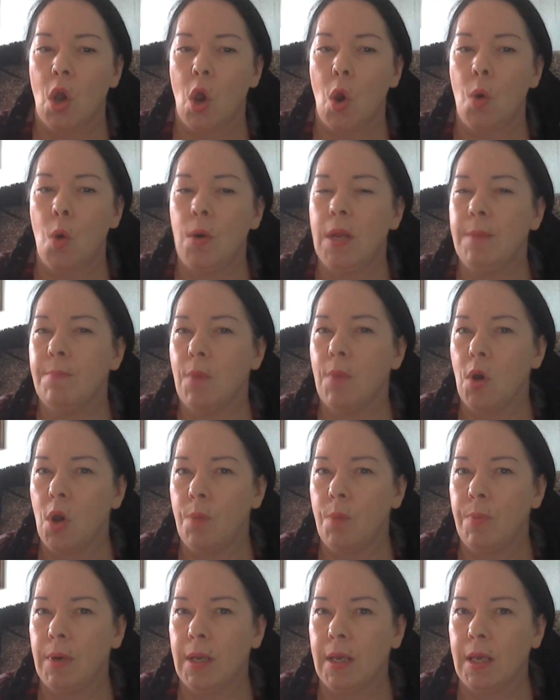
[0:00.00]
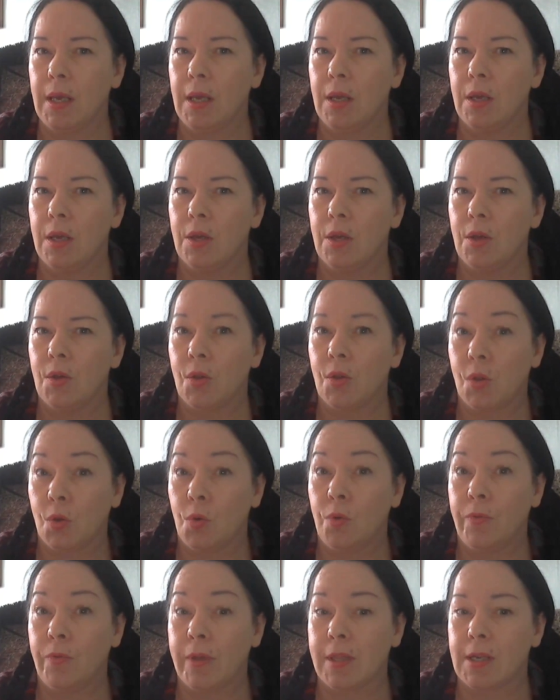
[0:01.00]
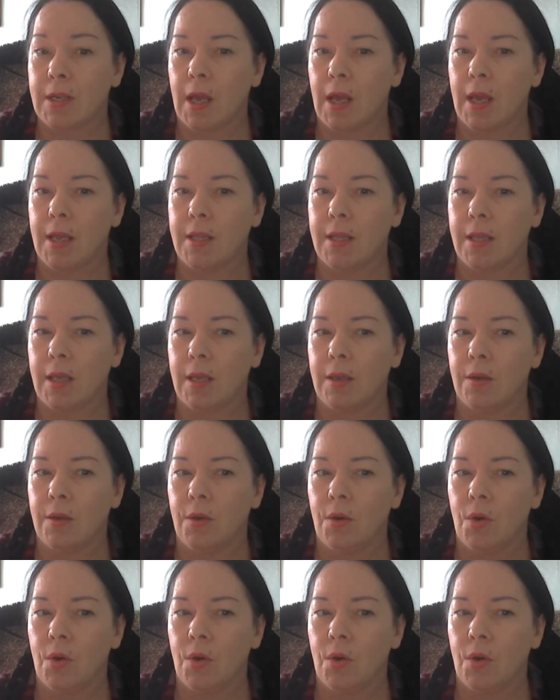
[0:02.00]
only Moberly saw this lady,